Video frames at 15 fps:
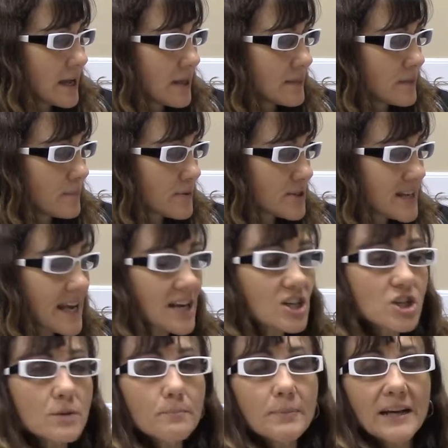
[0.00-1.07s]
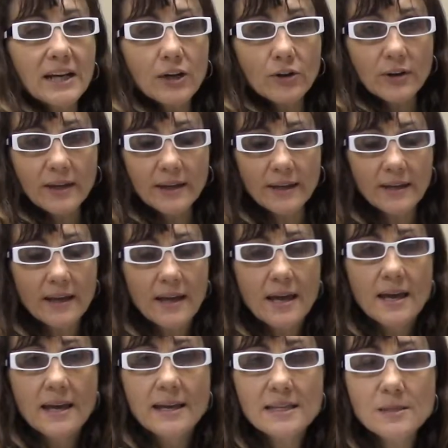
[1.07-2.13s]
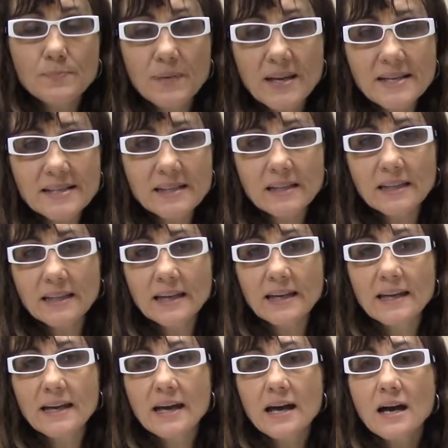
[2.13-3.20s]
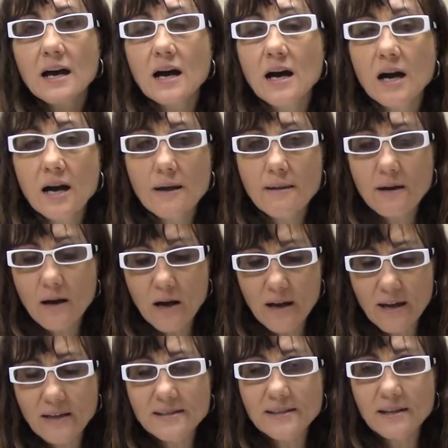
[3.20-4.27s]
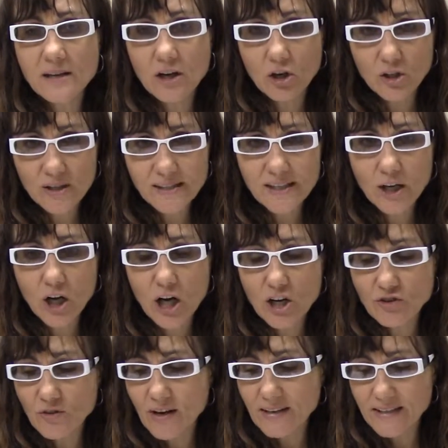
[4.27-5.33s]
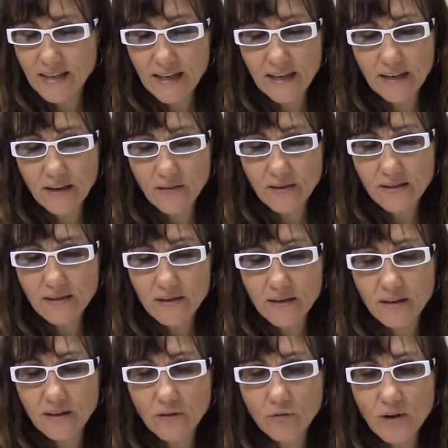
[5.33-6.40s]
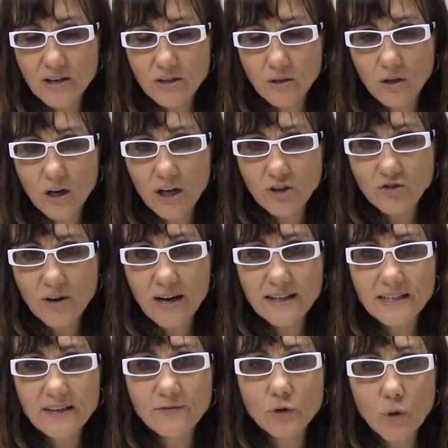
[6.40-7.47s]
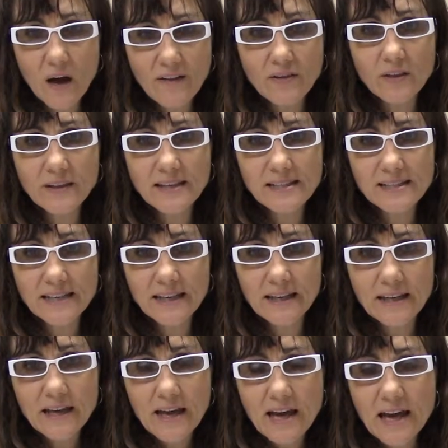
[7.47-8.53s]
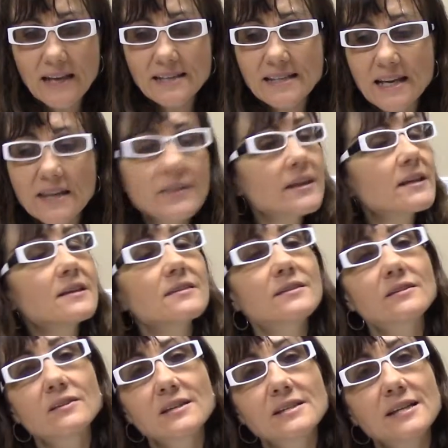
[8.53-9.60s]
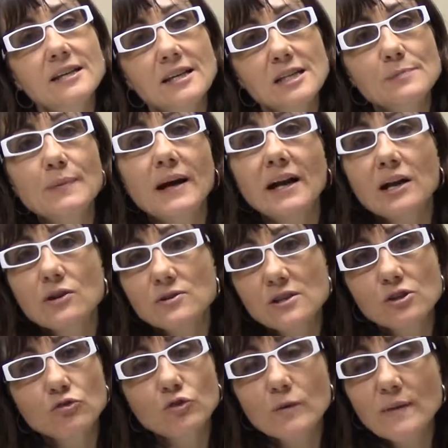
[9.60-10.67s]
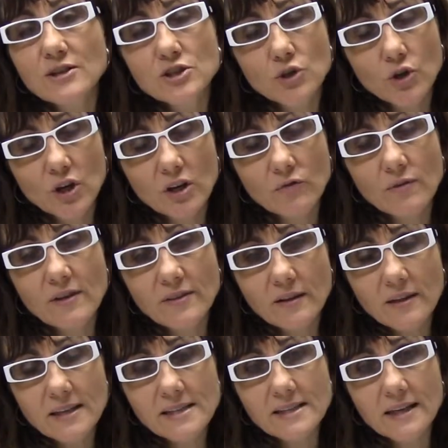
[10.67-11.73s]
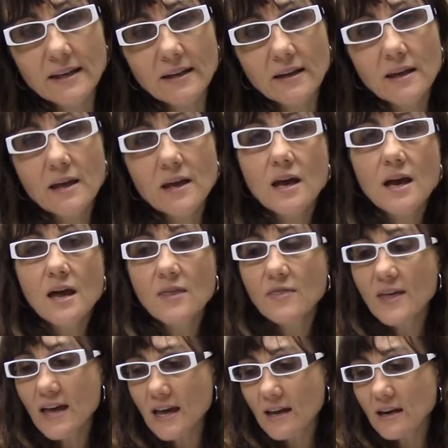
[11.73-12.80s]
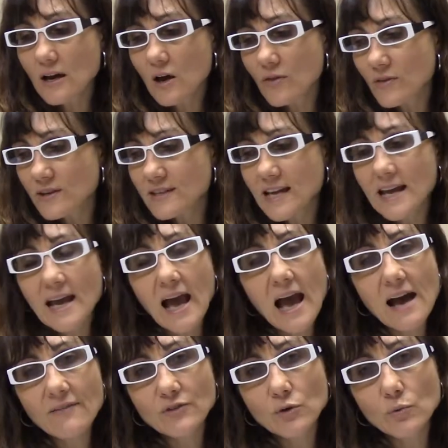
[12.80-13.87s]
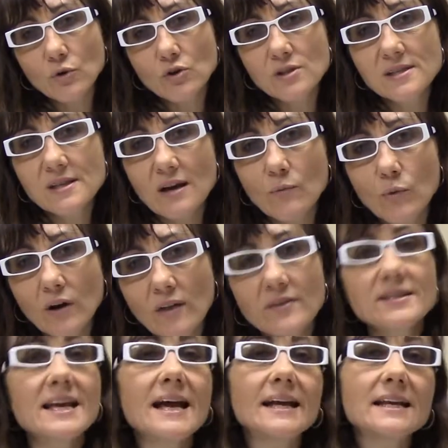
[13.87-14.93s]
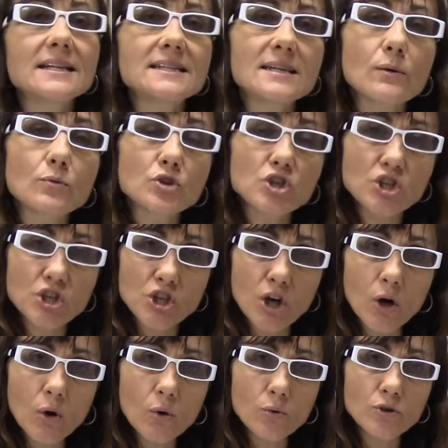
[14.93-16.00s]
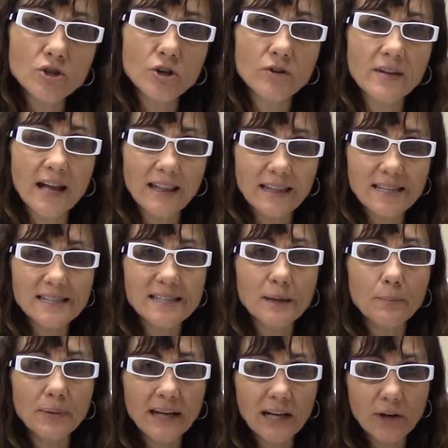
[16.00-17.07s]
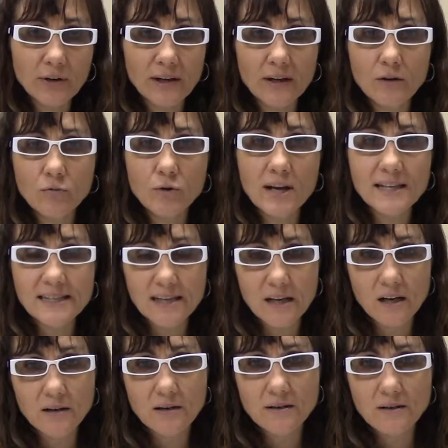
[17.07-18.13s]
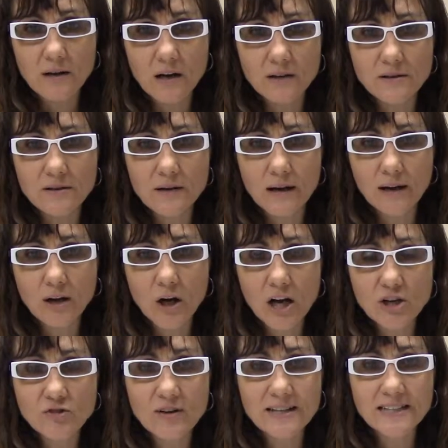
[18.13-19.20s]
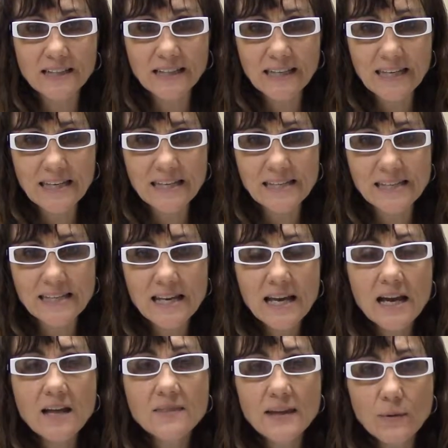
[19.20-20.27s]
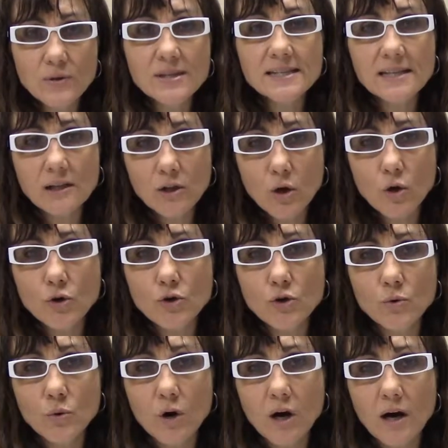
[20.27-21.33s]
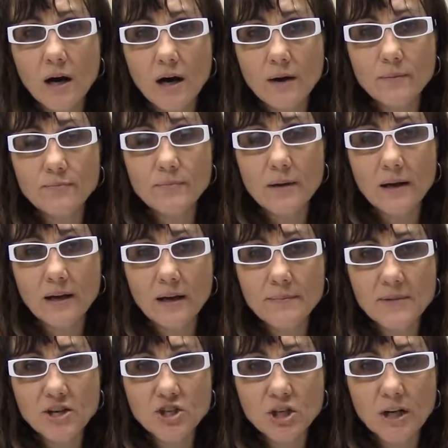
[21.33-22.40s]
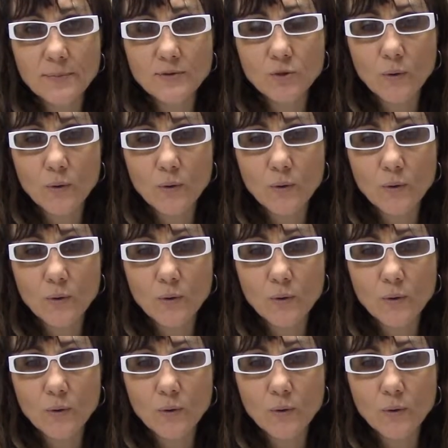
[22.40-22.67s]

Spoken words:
The protection period is basically, it's in our listing contract and in our rental contract. If you have a listing and say that the listing expires, in 3 months you couldn't rent the listing, then the day afterwards, one of the tenants that was shown during that listing period writes a contract to lease, they would still owe you a commission up to